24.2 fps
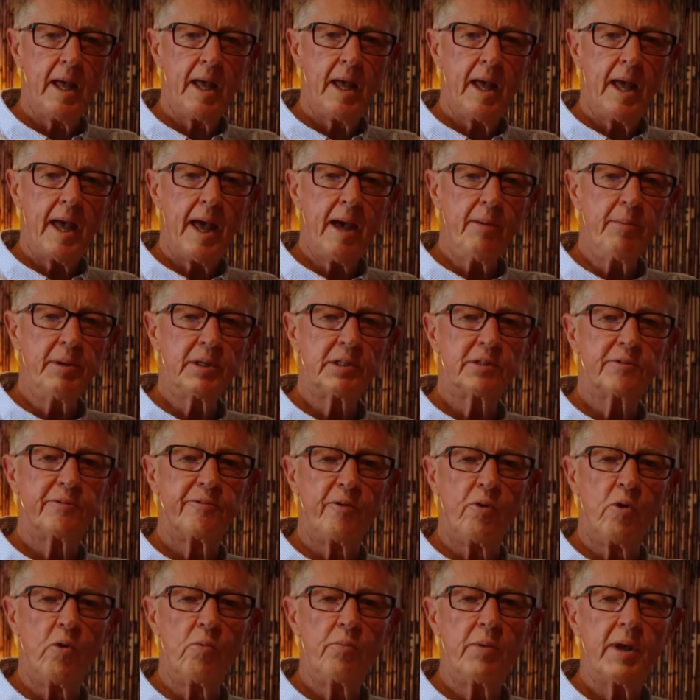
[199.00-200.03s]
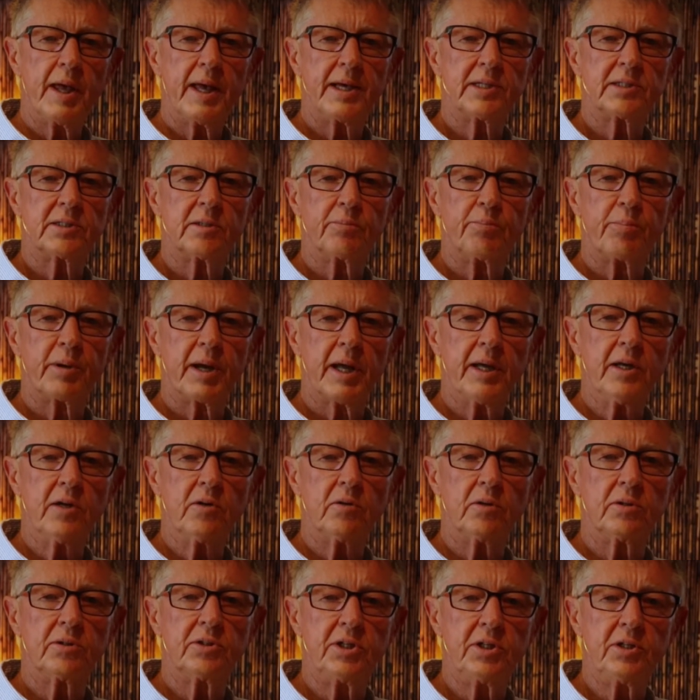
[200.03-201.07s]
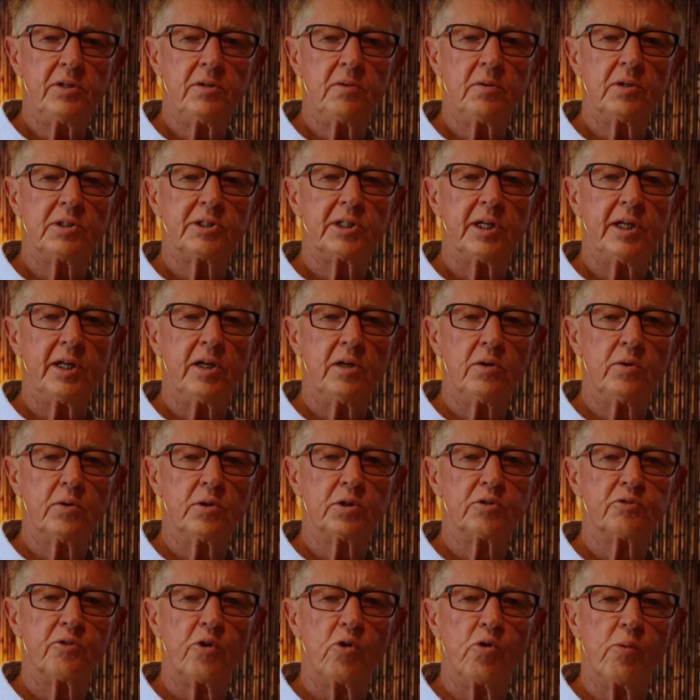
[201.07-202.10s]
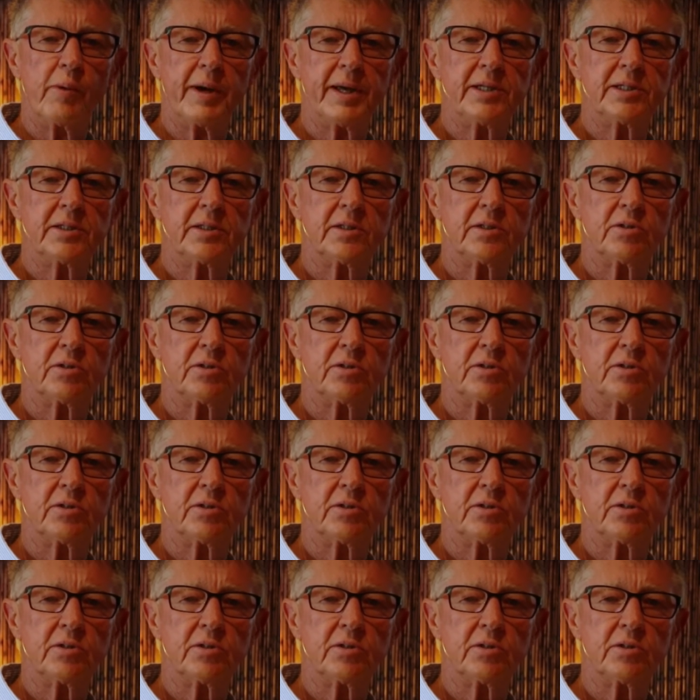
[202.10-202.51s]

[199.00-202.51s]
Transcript: Habits form as the brain continuously looks for ways